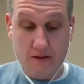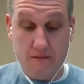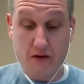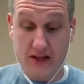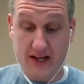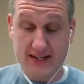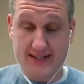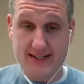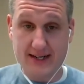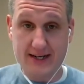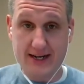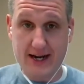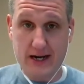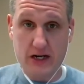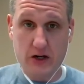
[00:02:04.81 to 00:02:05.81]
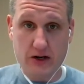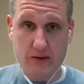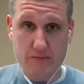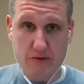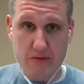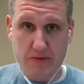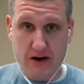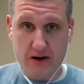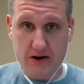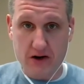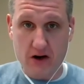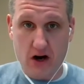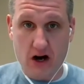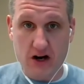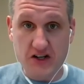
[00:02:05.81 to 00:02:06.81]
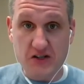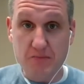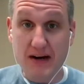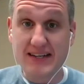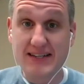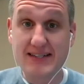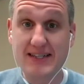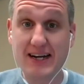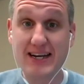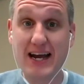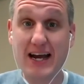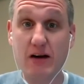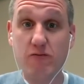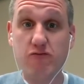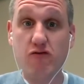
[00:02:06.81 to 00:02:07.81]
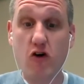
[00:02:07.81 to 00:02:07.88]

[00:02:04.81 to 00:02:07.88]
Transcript: For this Sunday, you can prepare your hearts by studying